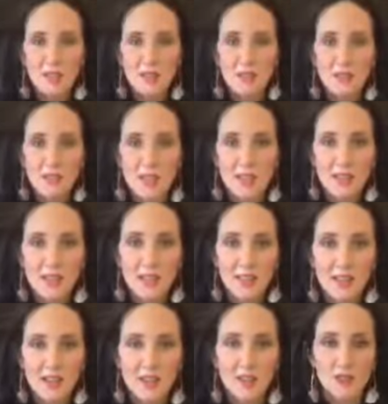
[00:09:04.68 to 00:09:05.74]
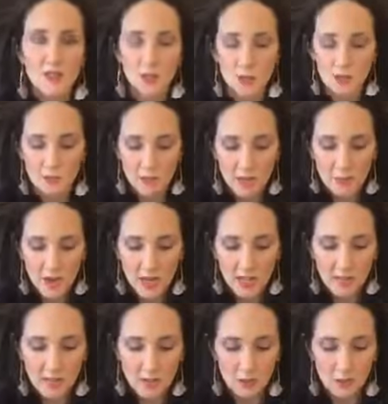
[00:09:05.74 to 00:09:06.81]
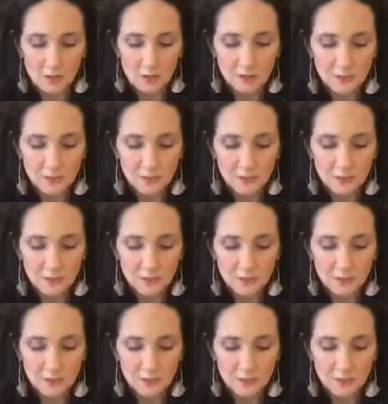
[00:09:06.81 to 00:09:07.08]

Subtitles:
minerals that are in there are so good for your body. So